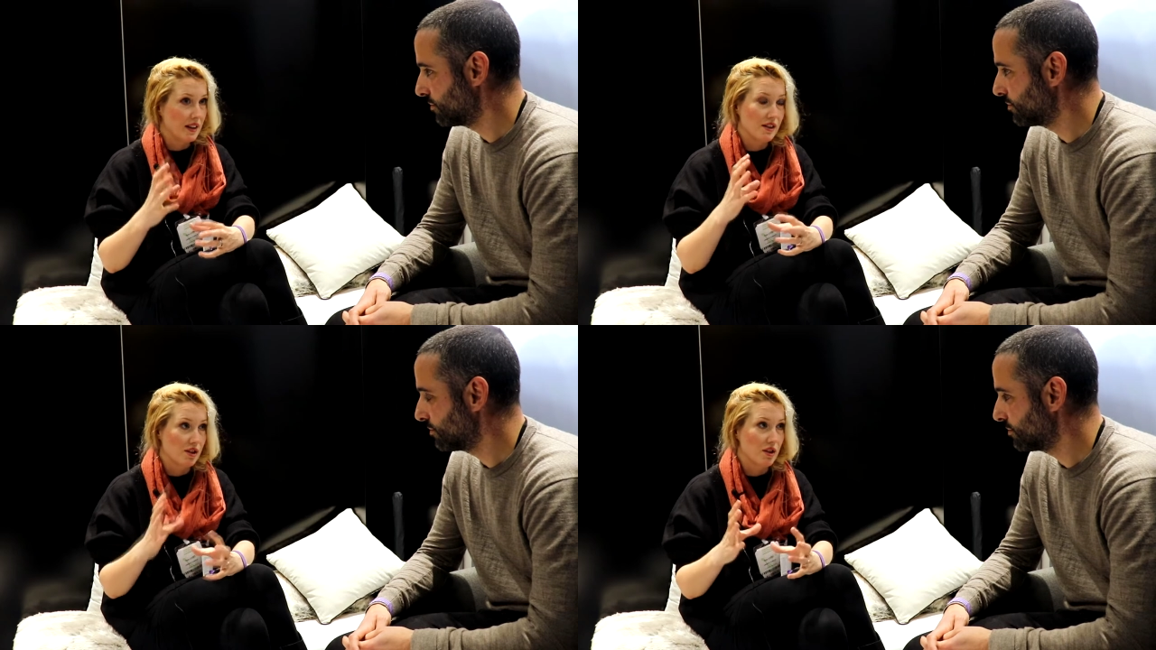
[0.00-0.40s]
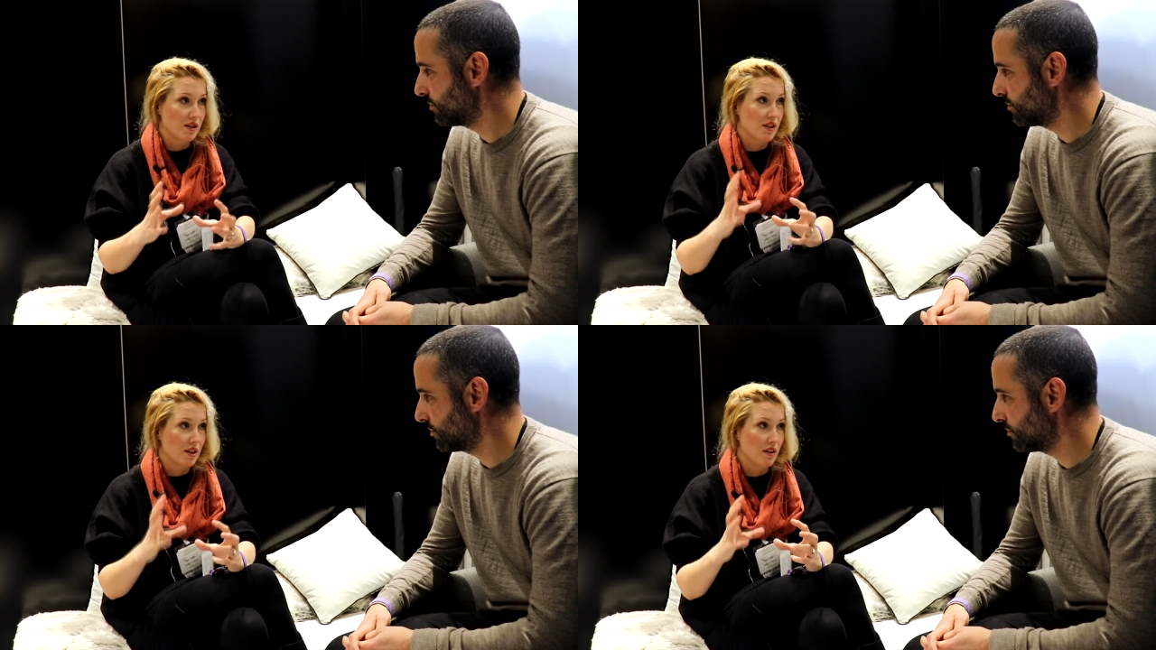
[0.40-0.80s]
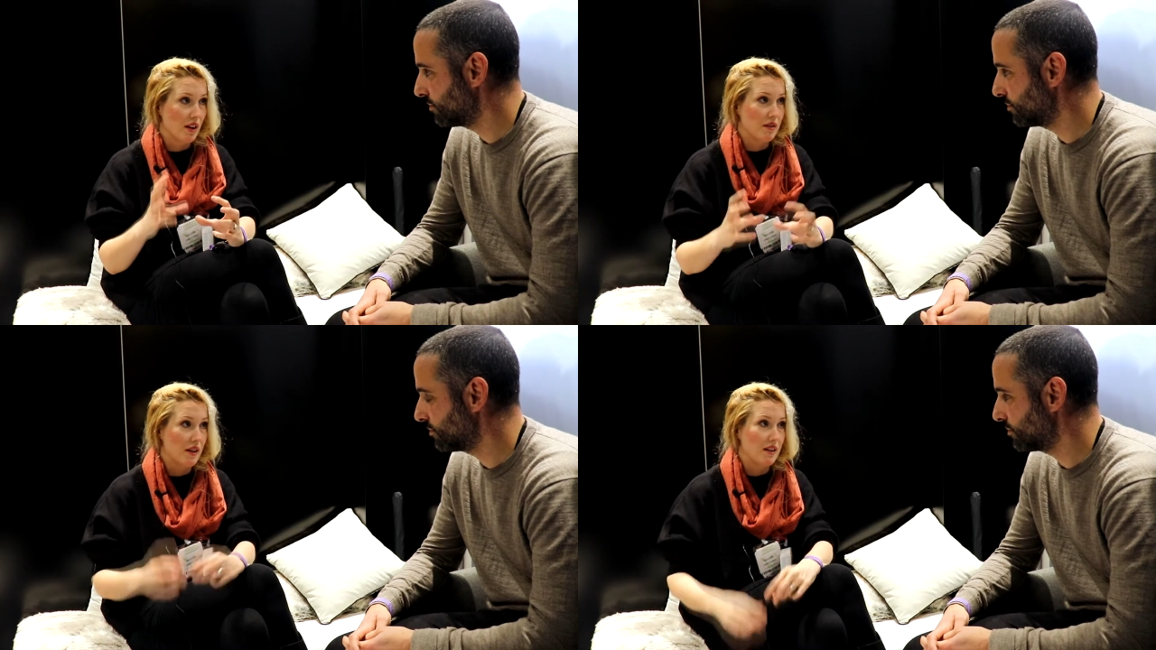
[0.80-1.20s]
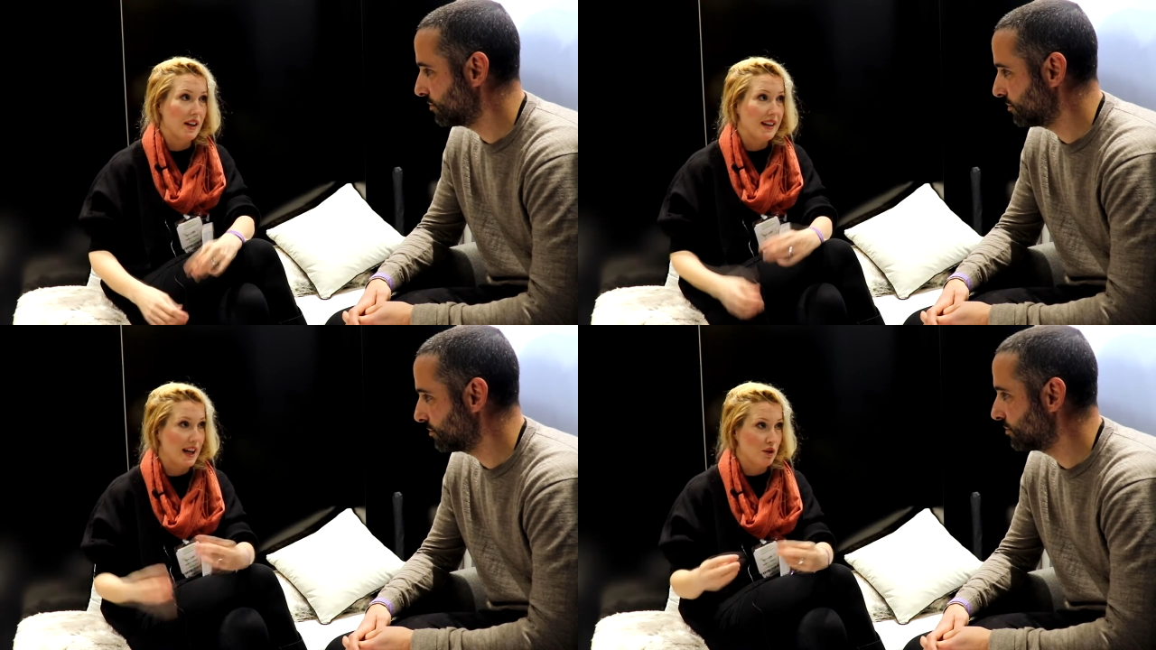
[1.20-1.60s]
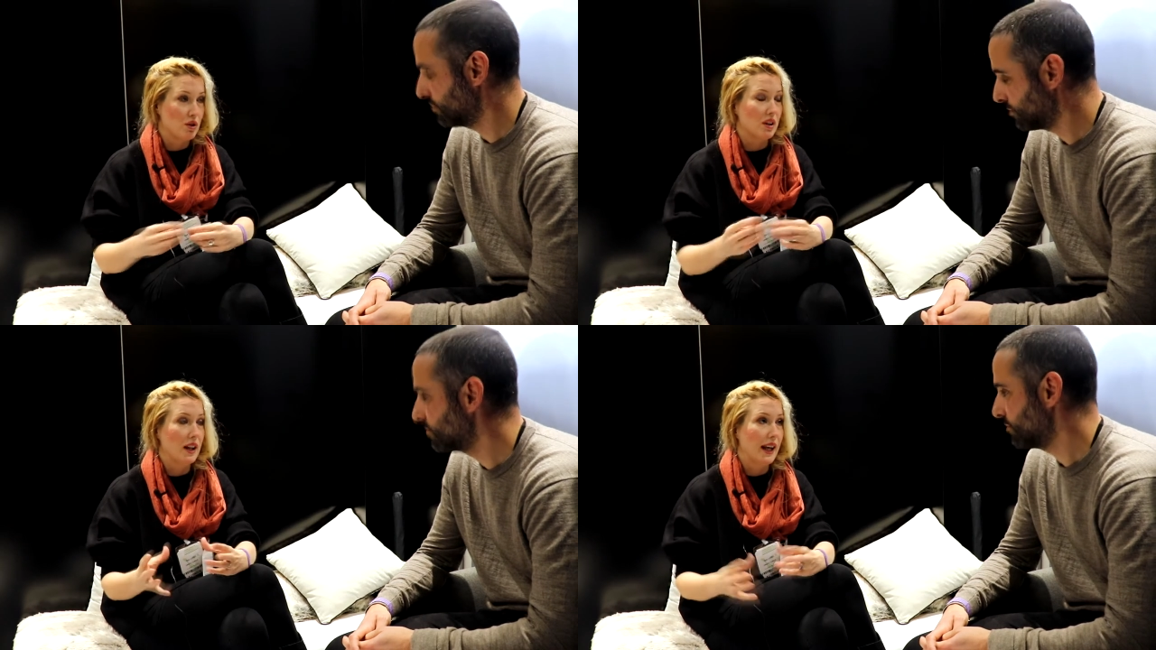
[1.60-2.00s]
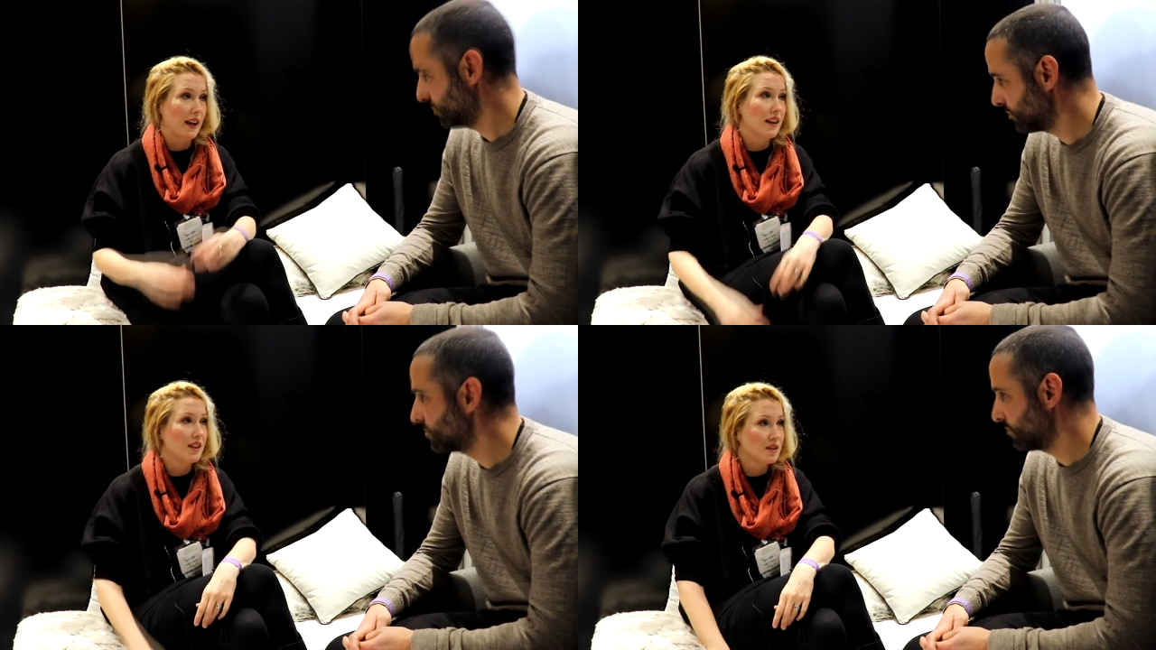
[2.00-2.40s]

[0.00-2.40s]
Speaker 1: and it's just a very natural link.